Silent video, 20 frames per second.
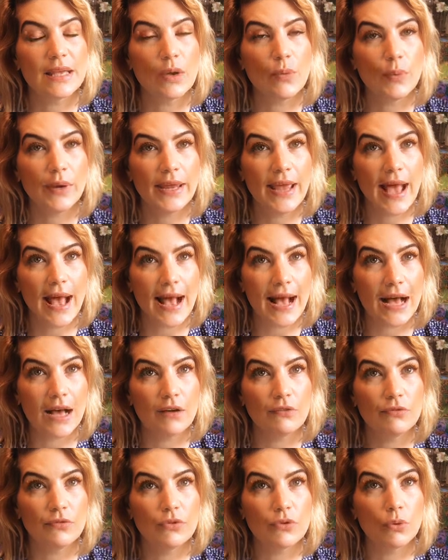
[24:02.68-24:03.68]
that we
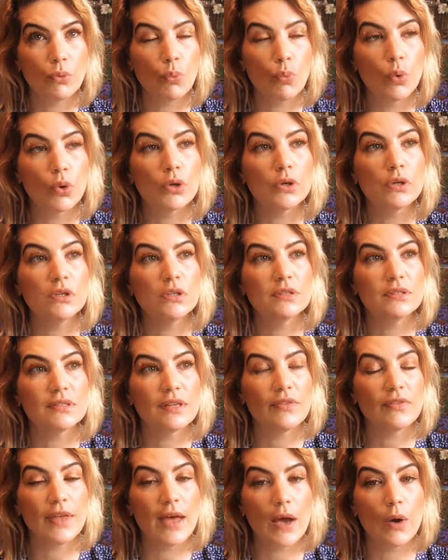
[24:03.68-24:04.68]
have, the world
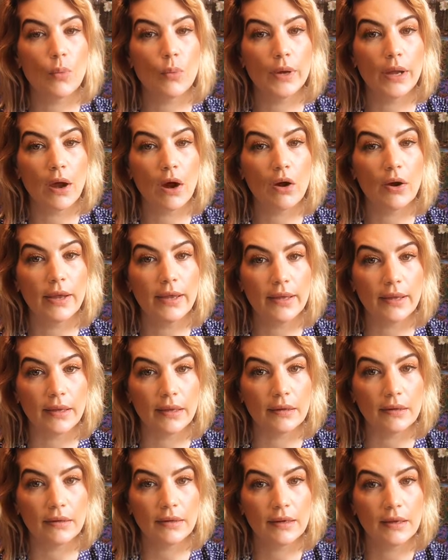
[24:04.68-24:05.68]
that we are
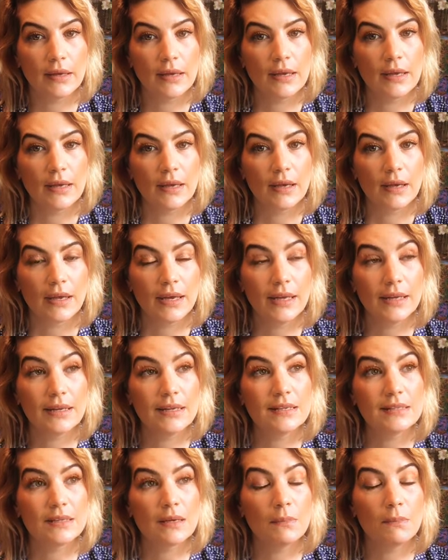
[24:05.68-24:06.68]
in, it
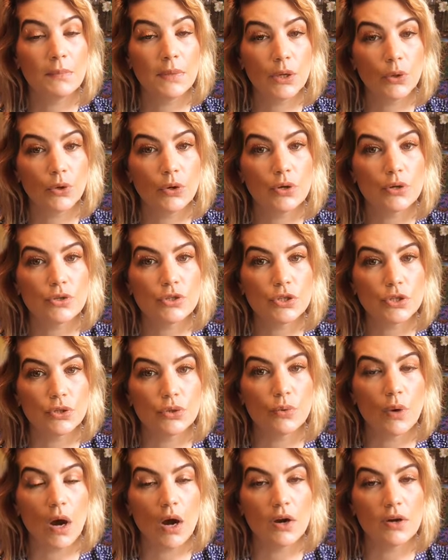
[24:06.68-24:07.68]
is a mirror
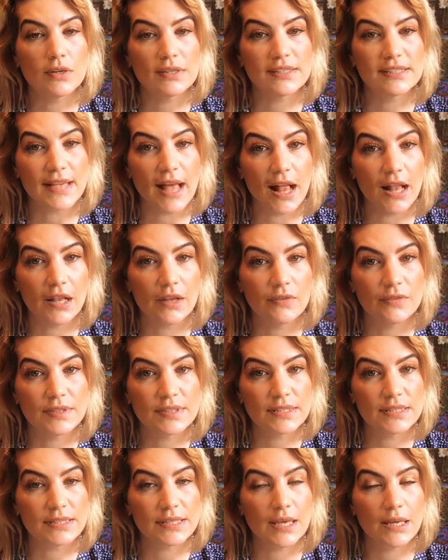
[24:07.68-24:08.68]
to ourselves.
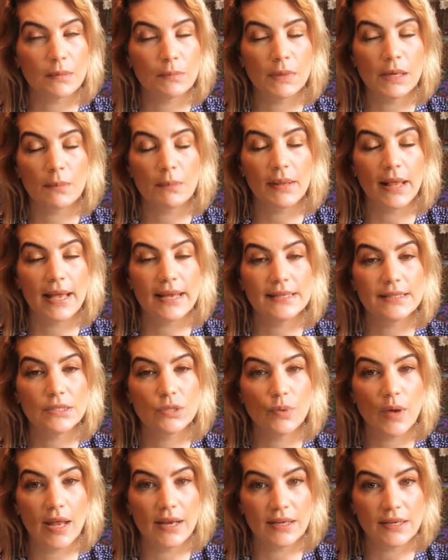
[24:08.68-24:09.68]
This can be applied
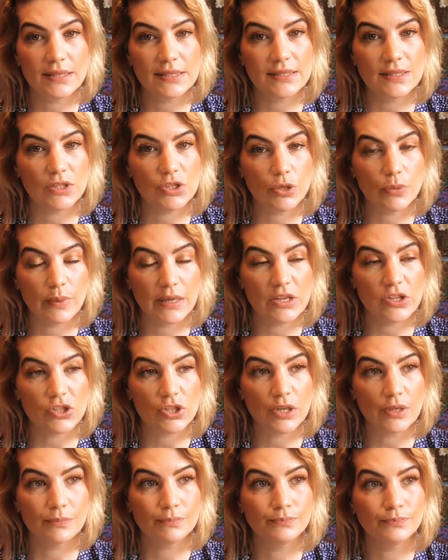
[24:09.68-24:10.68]
to any
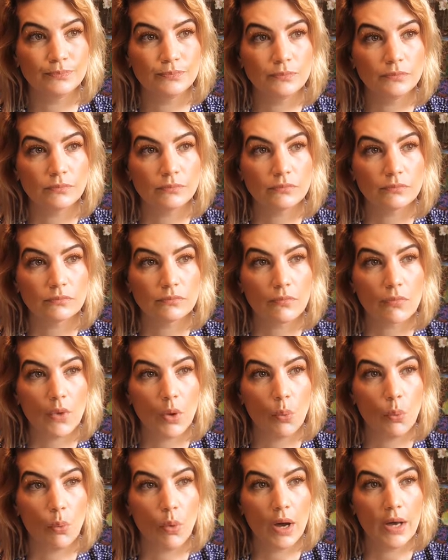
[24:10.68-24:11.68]
situation.
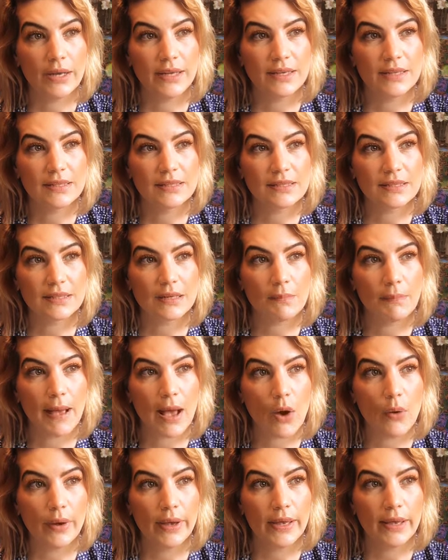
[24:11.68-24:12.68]
What is it
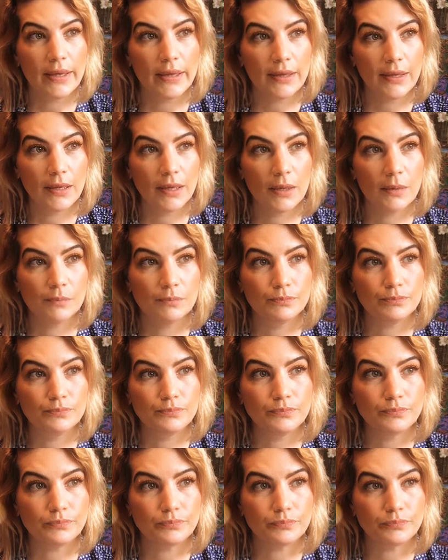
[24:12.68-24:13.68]
about him